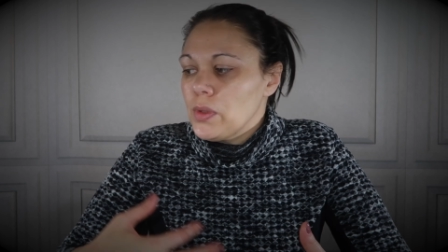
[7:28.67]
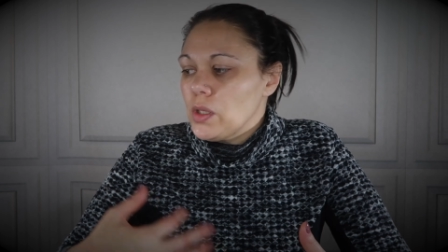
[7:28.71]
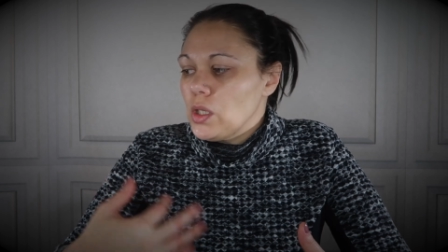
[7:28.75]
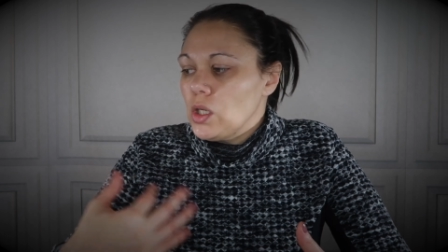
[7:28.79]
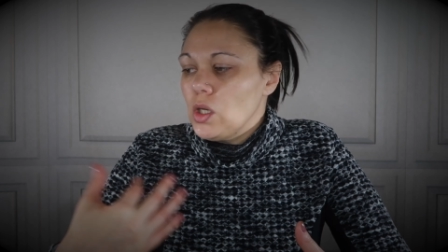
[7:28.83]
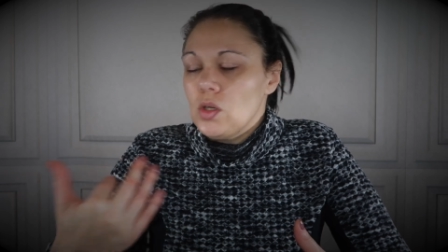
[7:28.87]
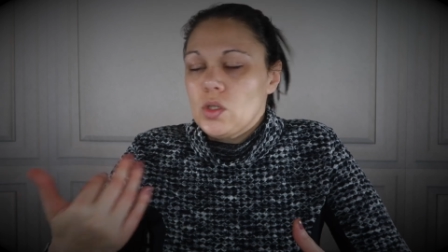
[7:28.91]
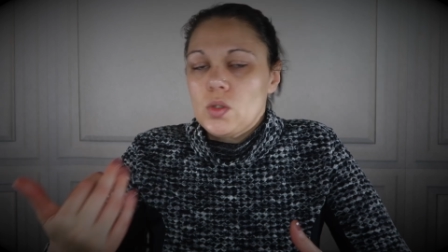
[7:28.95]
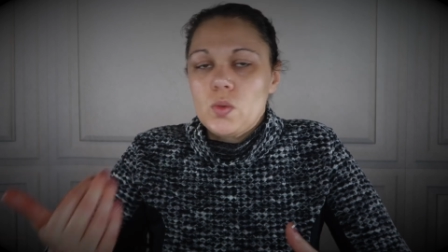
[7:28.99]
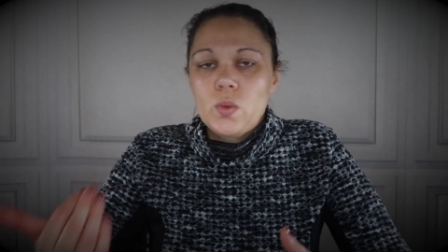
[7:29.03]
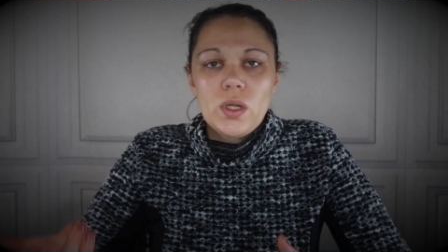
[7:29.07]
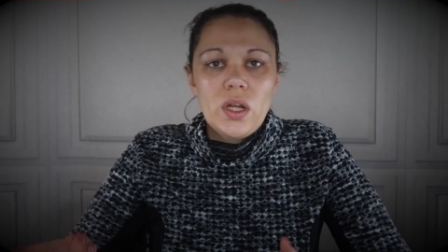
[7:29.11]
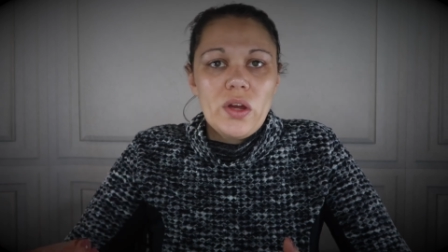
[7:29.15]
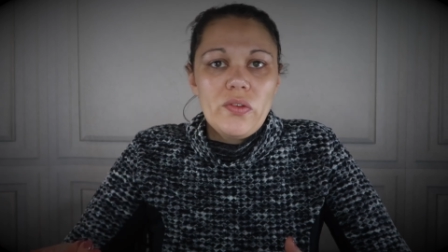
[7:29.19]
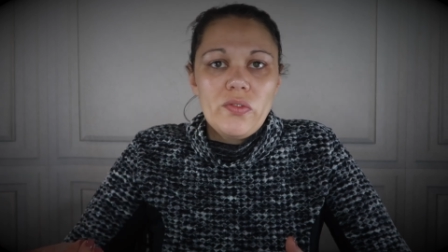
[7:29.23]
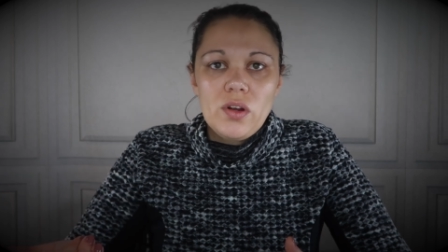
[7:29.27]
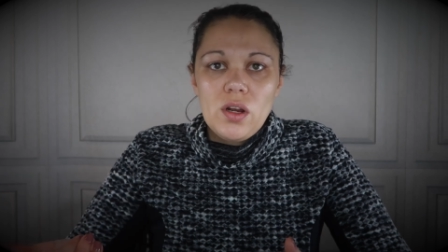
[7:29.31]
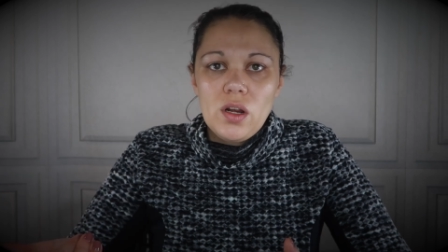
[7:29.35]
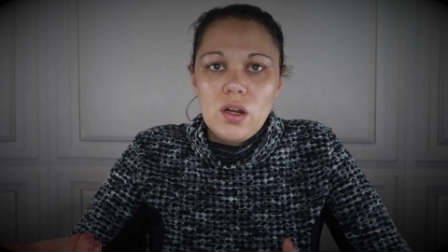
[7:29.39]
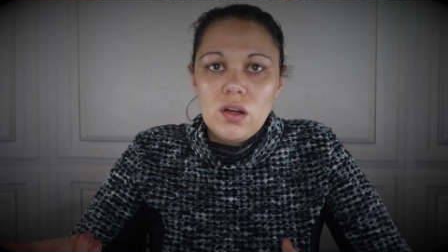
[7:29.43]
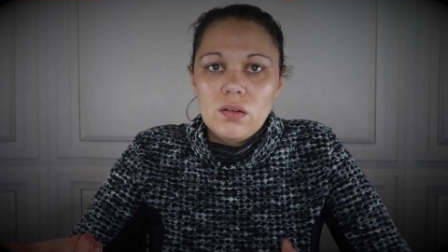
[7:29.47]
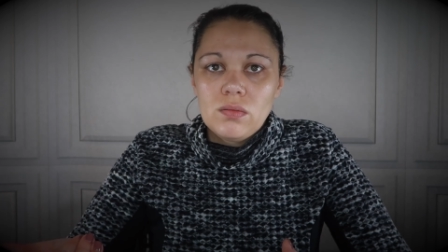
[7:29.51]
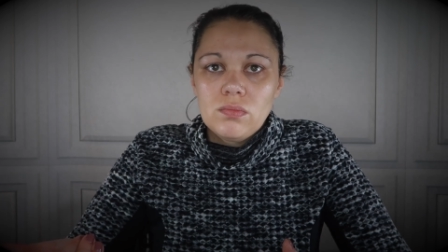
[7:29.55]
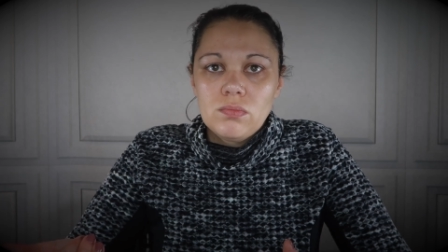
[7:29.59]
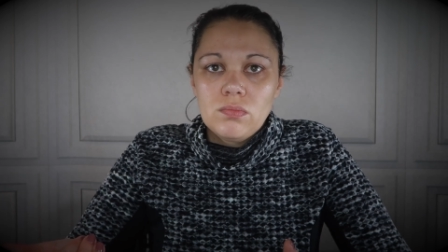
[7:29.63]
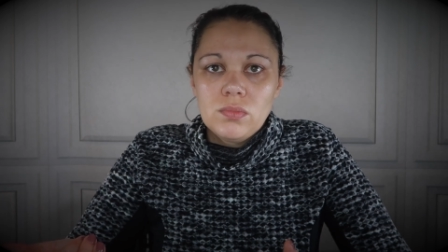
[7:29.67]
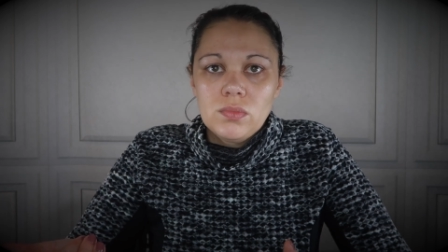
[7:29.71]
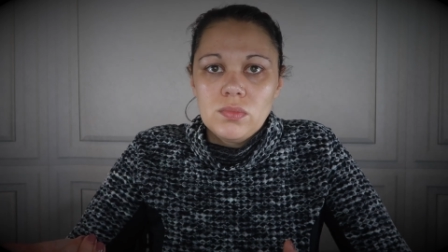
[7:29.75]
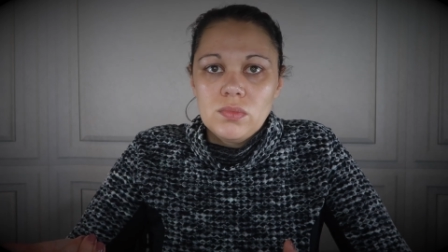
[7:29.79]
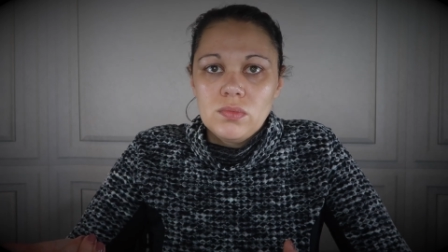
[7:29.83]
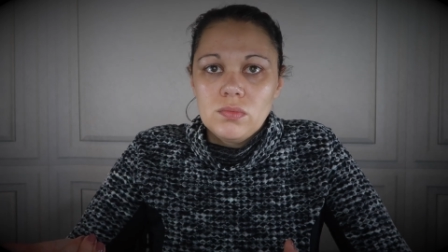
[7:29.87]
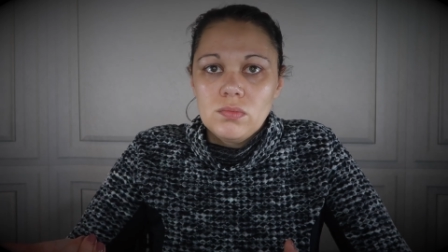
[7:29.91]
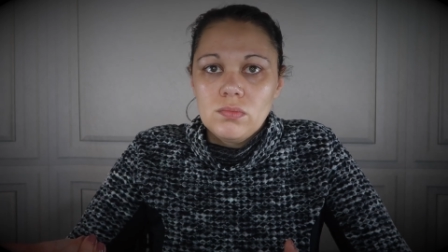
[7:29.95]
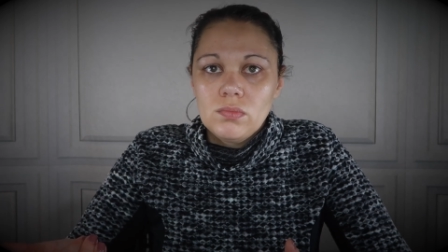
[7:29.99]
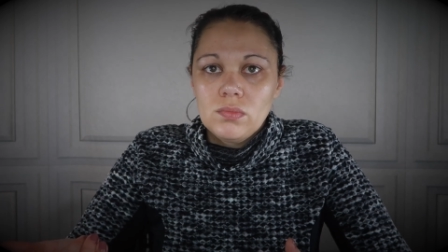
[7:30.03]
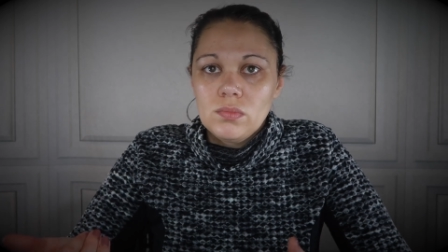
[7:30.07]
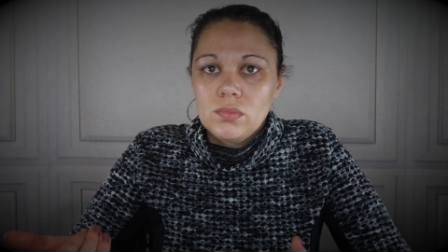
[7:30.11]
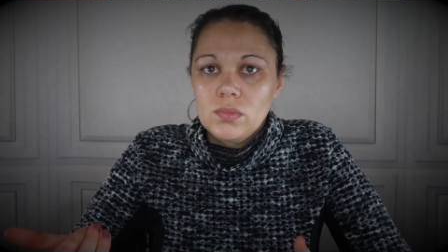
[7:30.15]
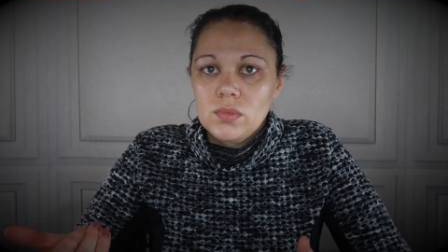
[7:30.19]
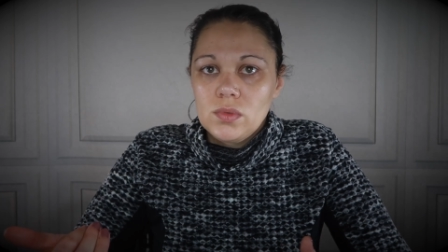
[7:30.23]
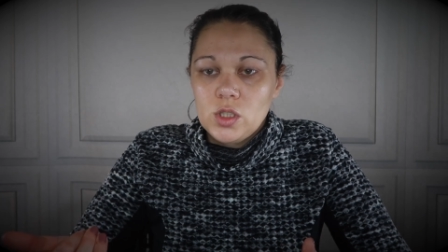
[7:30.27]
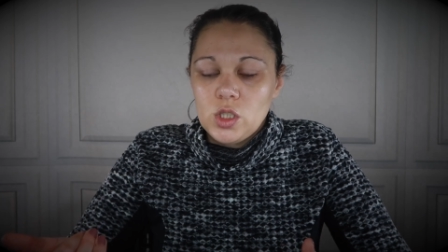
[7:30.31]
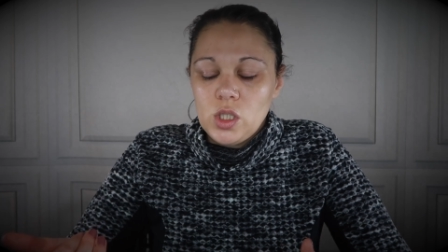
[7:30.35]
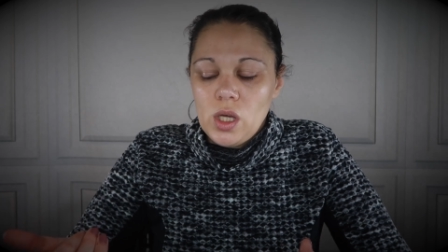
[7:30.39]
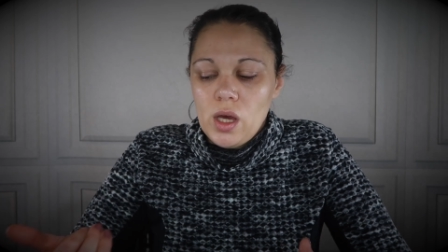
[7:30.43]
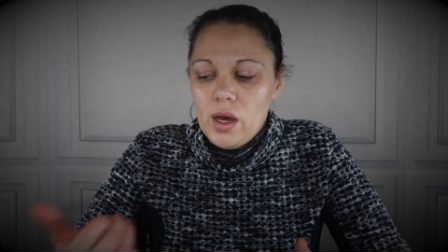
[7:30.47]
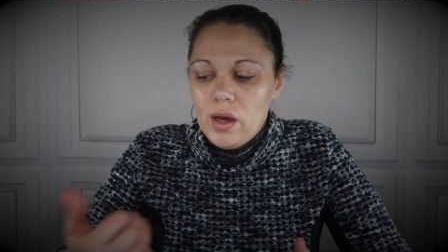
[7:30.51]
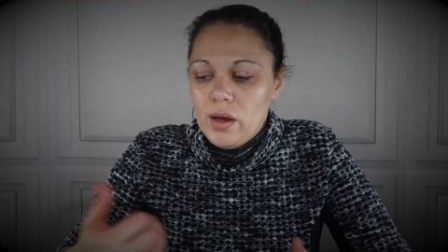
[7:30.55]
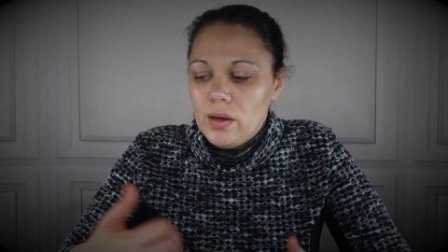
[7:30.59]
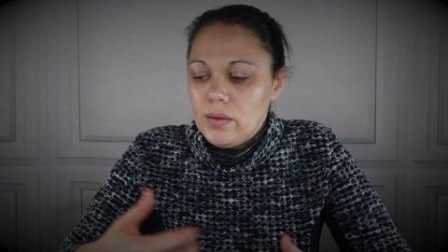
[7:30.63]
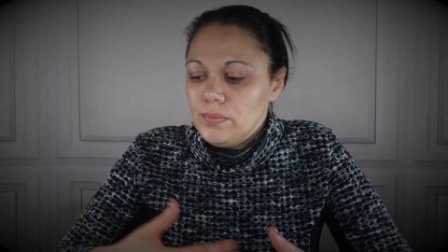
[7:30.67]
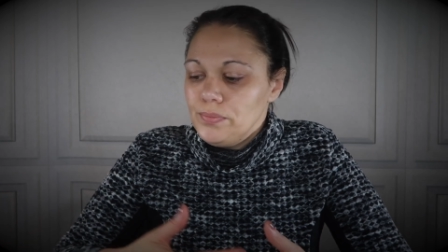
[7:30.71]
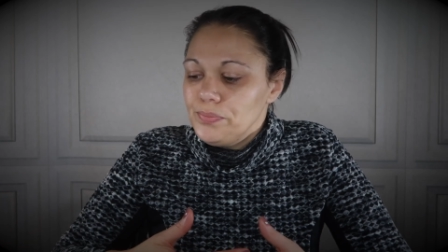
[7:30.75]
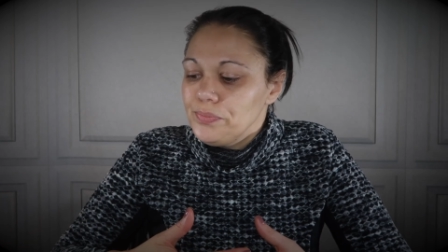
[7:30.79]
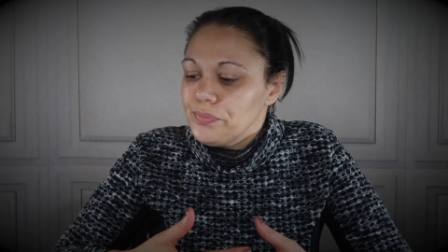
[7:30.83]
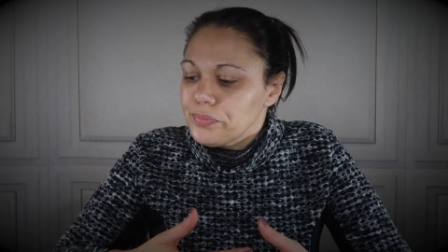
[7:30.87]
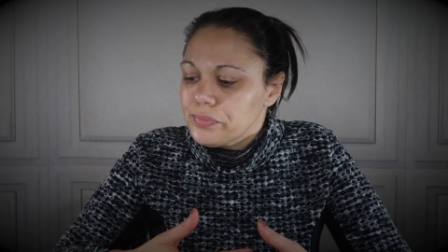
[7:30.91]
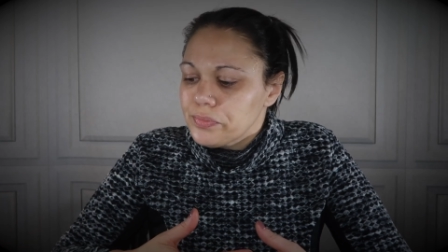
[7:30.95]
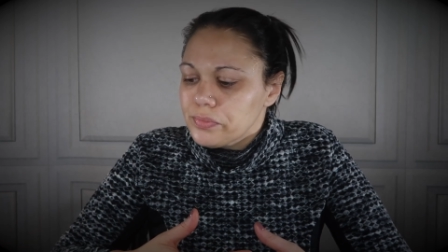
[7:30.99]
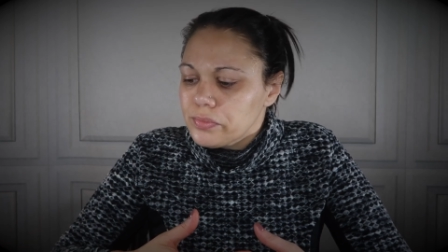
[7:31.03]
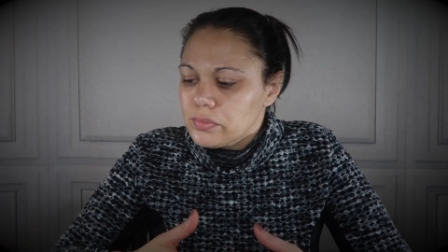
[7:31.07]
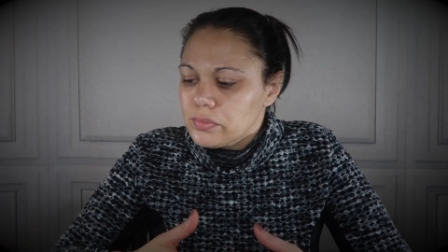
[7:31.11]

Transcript: Use whatever um,